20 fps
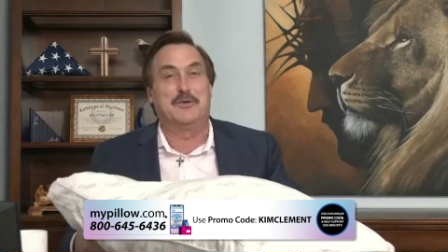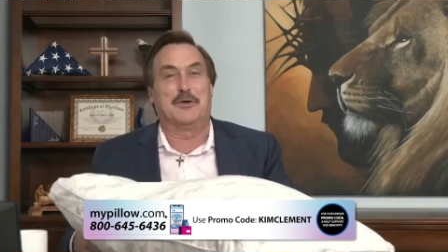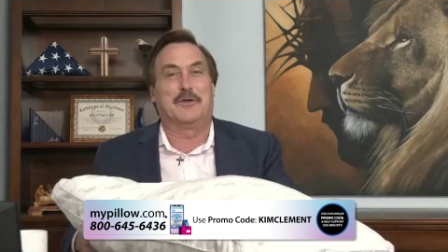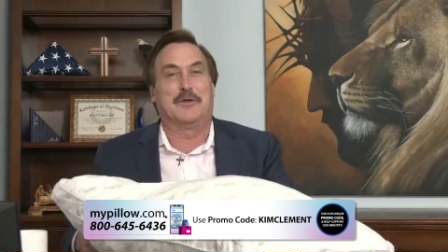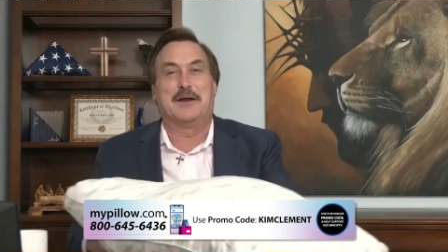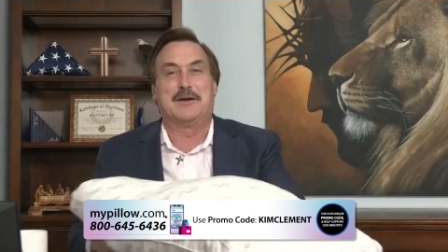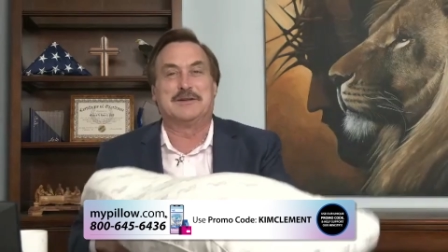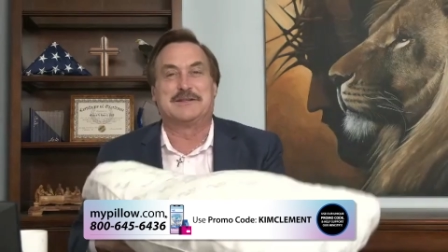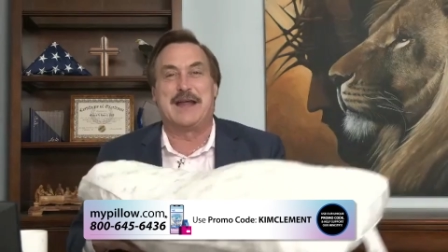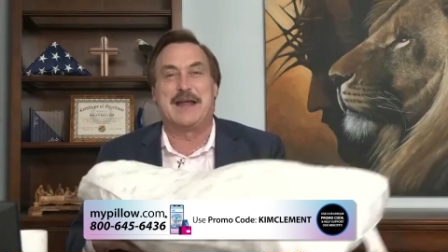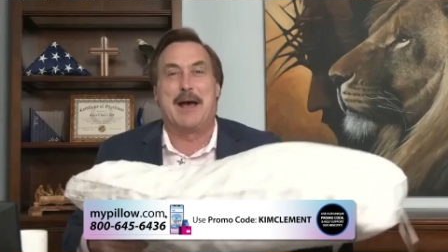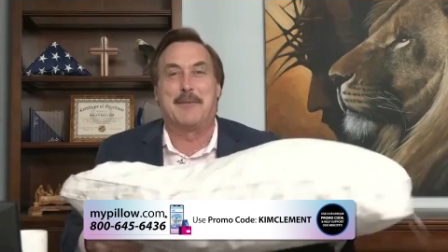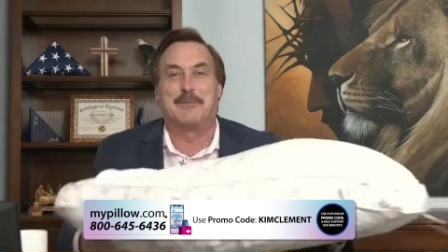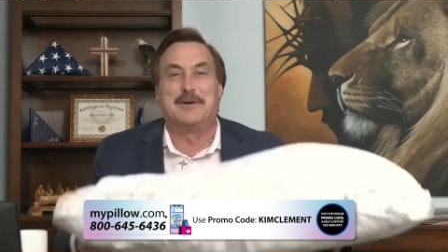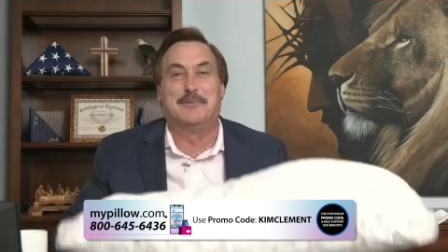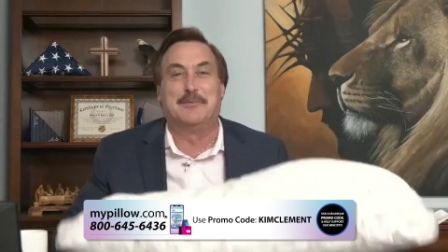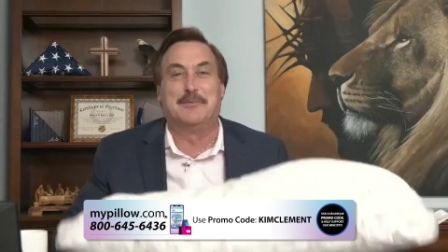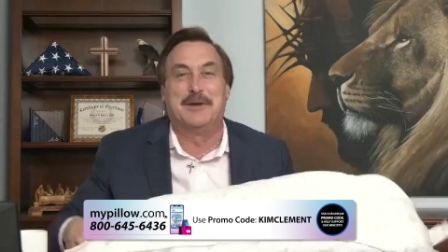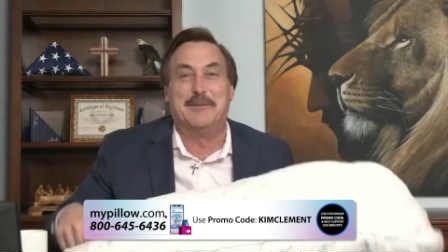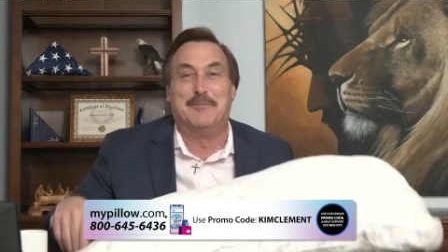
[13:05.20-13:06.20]
either. They just
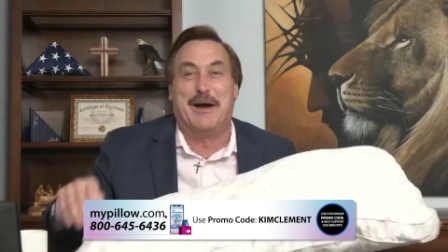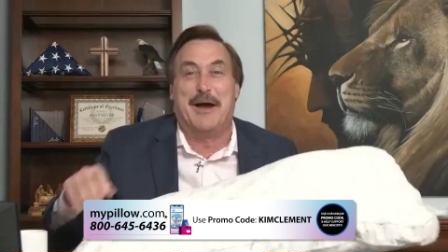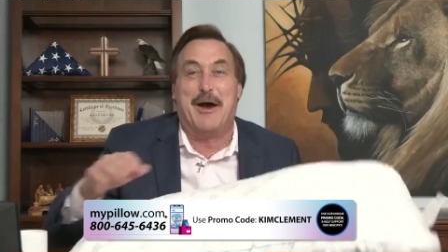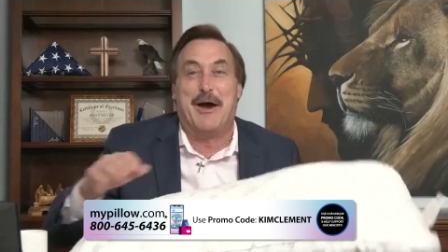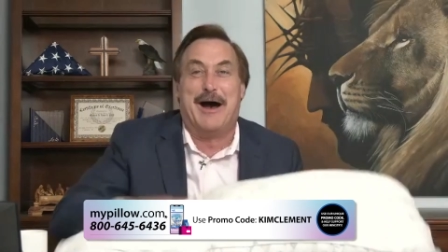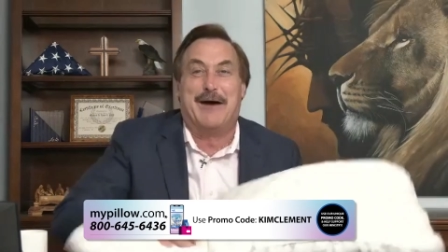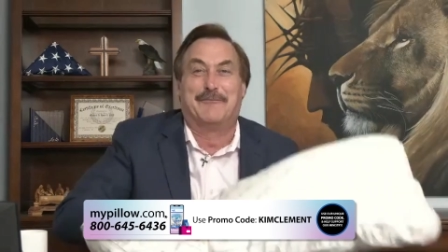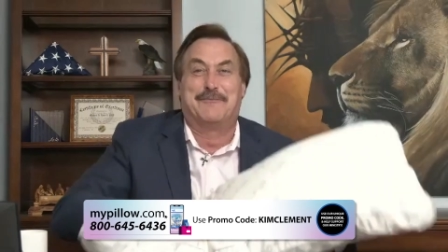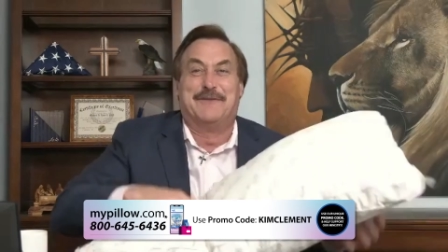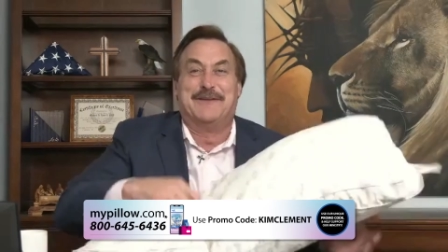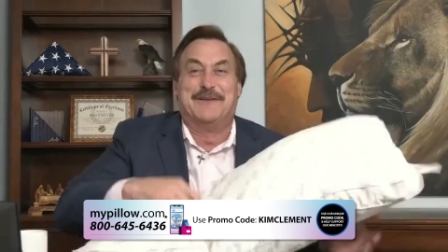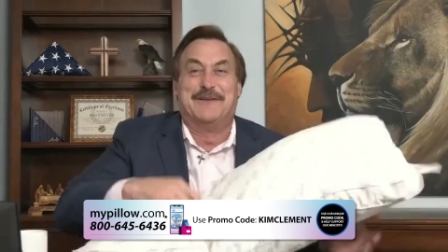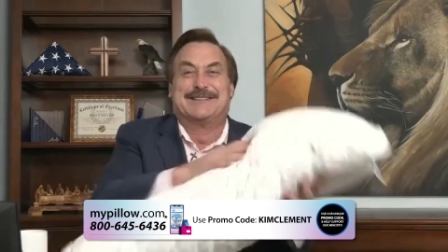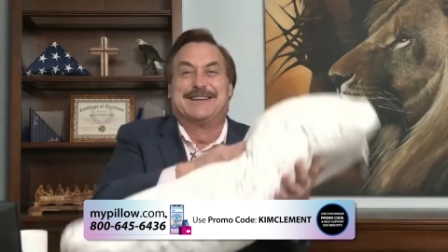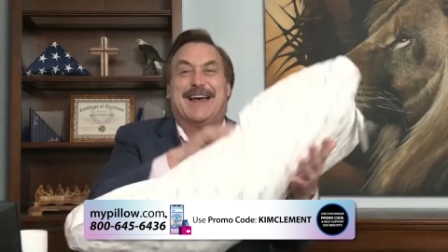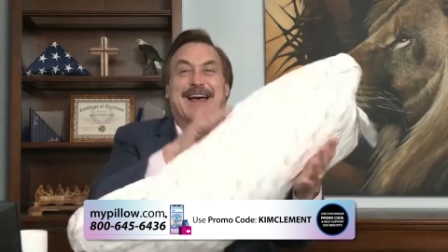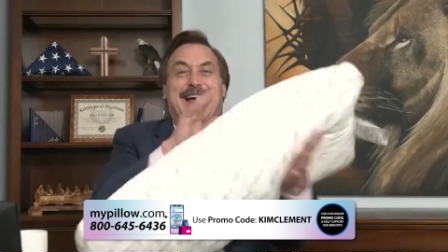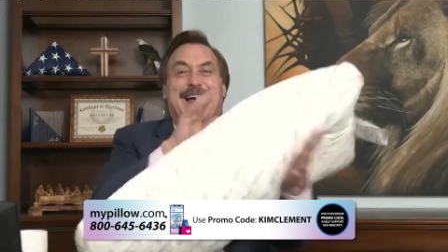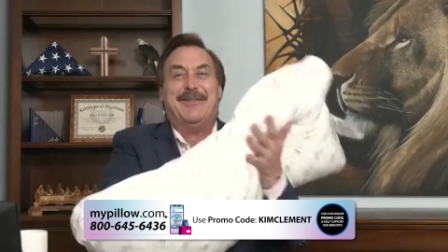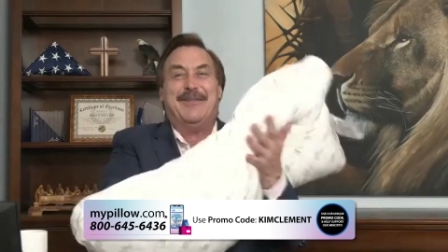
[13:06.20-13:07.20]
happened to be in my
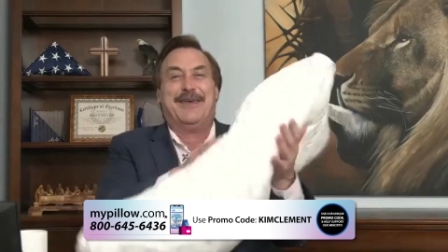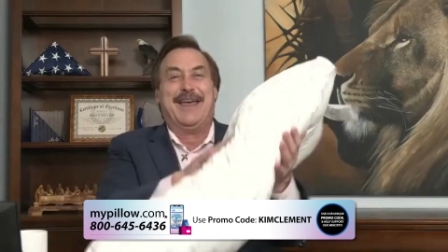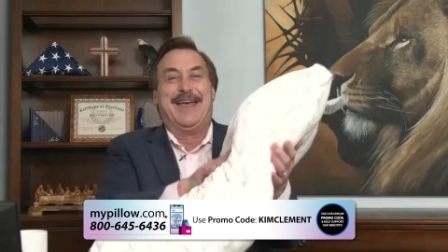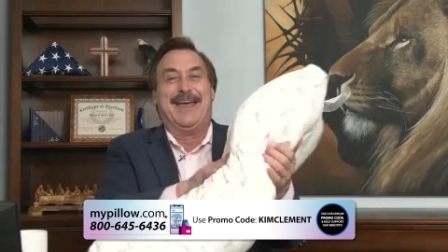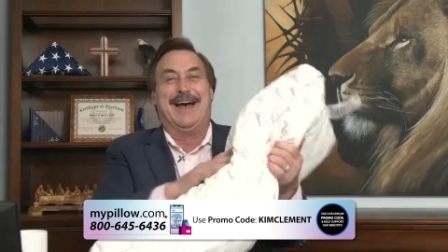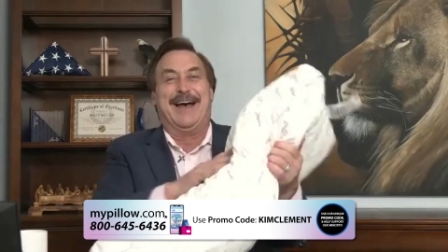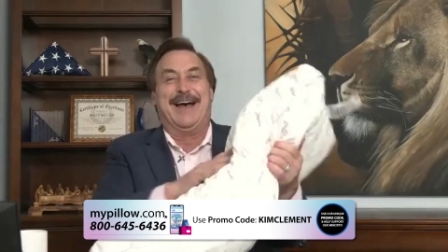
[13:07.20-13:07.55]
office. The